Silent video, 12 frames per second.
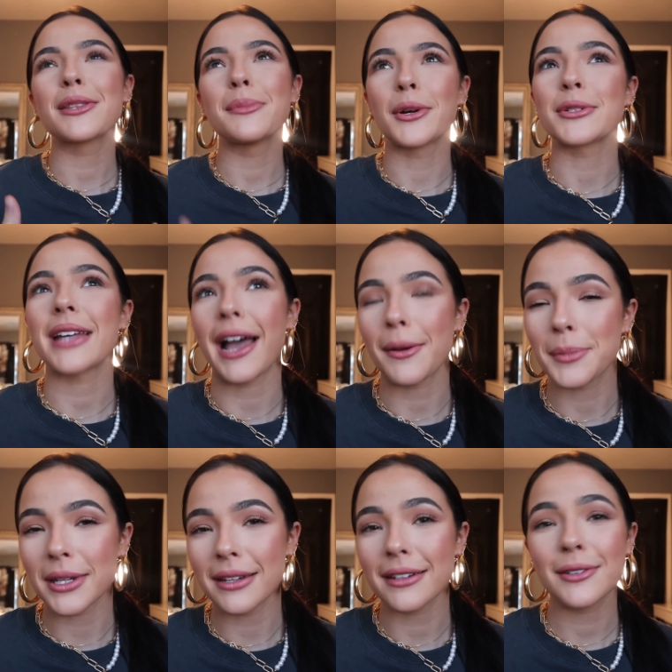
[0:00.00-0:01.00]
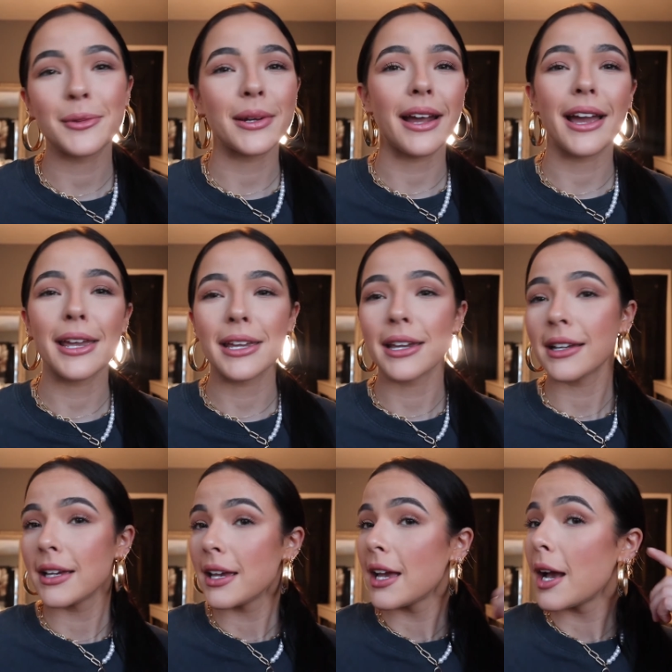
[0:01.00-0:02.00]
me the most happy when I
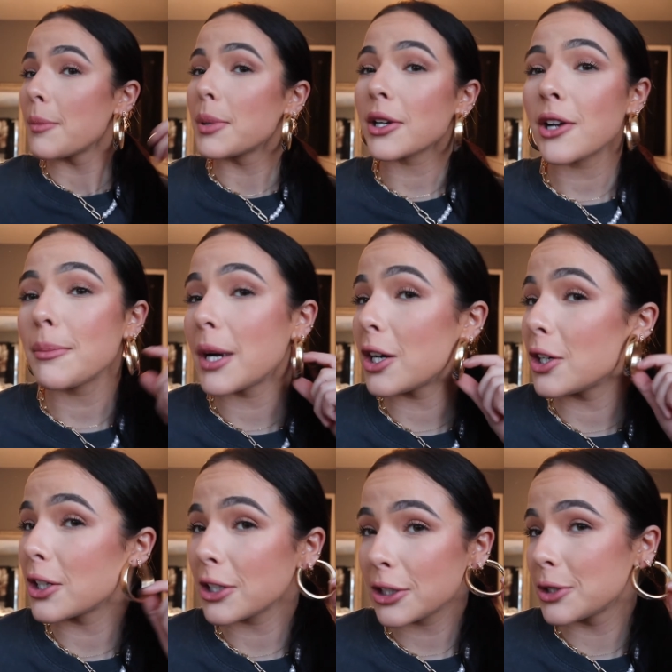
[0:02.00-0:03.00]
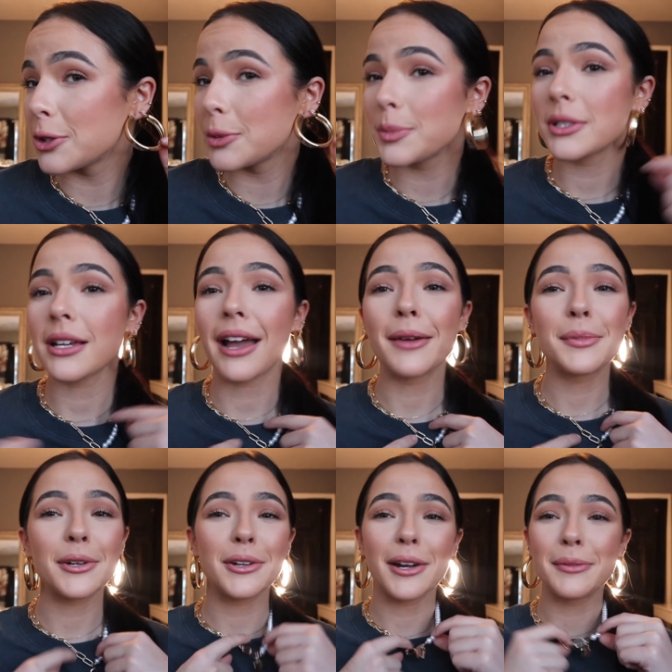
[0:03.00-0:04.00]
put on my hooker hoops, I
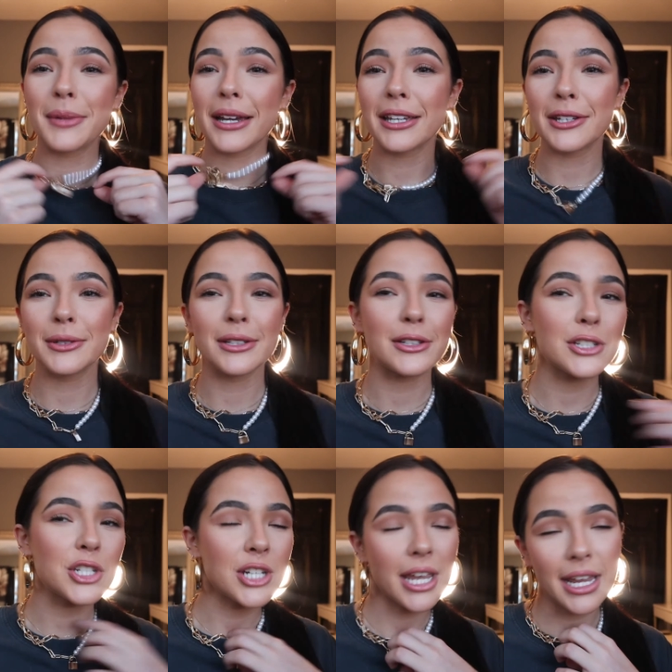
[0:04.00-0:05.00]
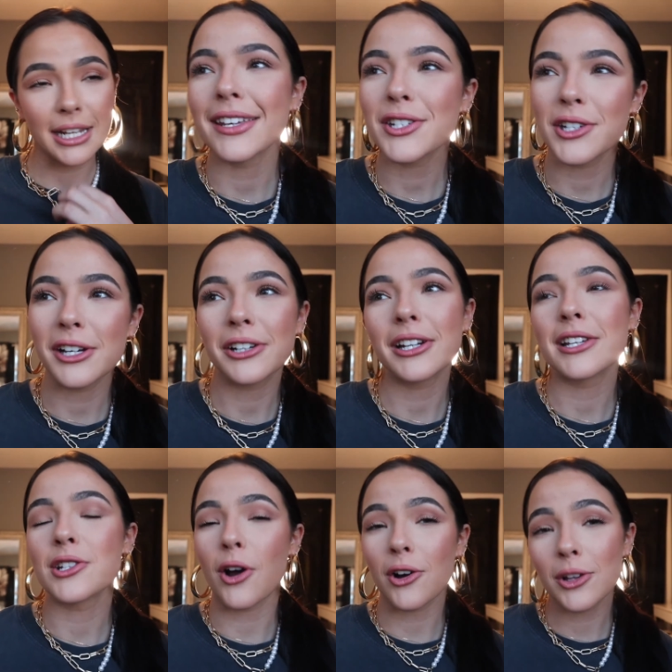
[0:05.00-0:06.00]
put on my cute little chain. This year
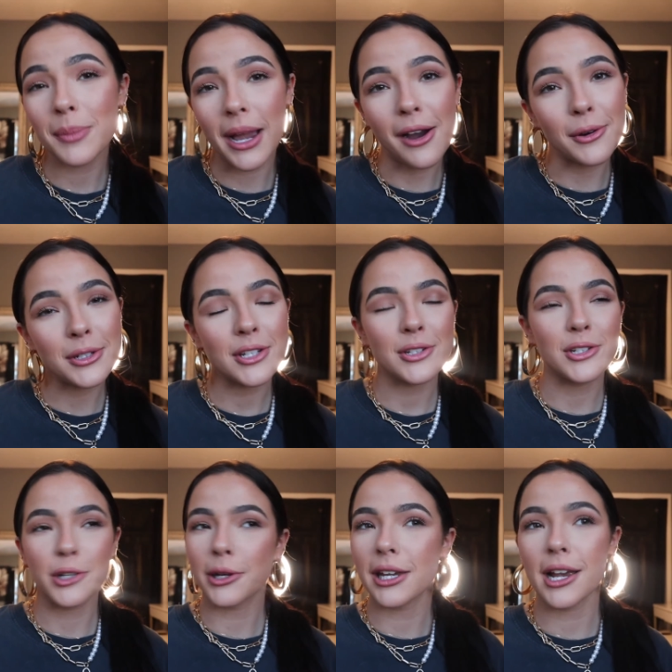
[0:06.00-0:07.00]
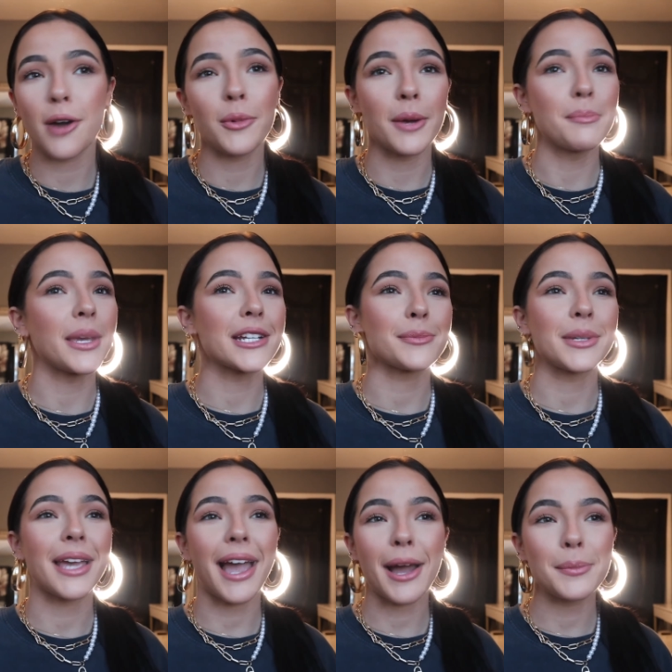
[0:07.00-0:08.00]
is all about doing what makes
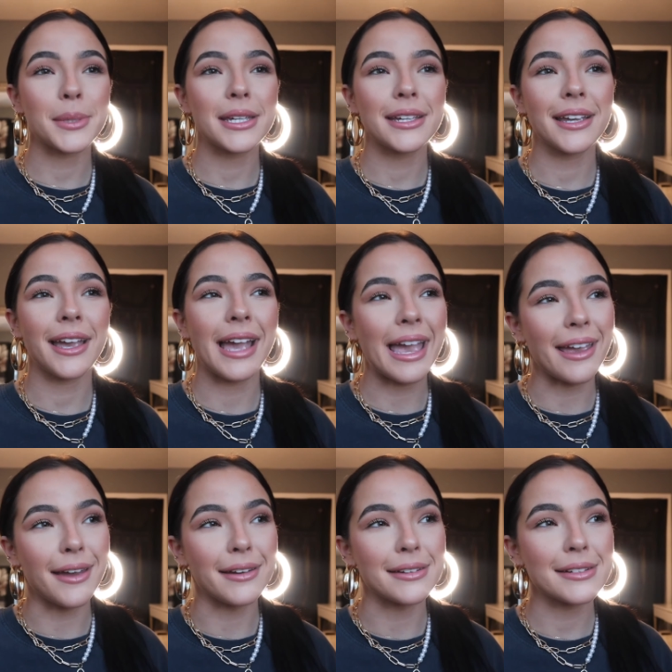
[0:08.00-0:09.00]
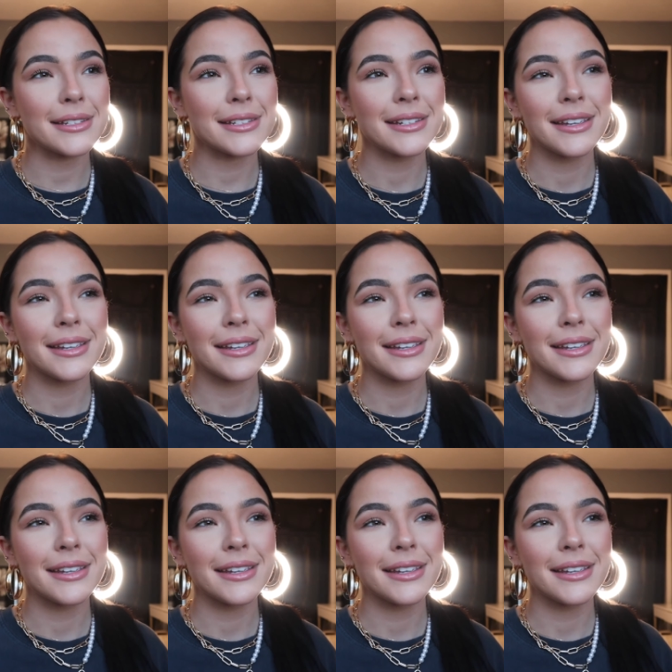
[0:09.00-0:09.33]
me happy and